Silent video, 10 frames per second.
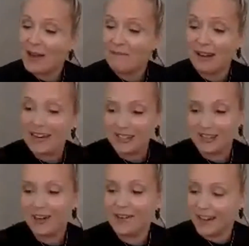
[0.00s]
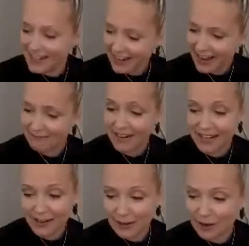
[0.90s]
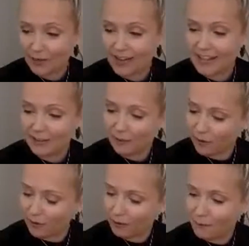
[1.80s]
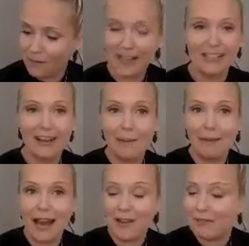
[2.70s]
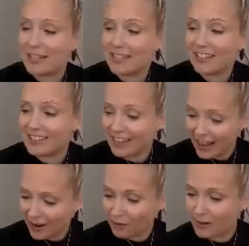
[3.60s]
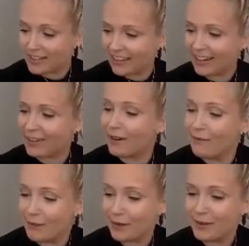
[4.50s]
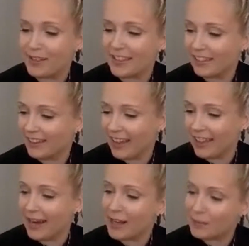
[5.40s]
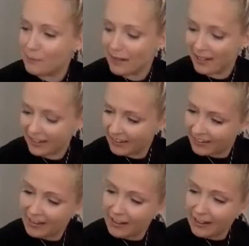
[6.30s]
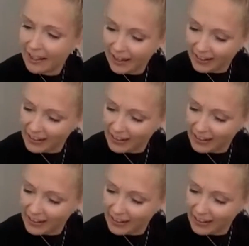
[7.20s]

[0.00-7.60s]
But you know what? I'm not going to go into the whole mixing up languages because I always get confused and then I speak like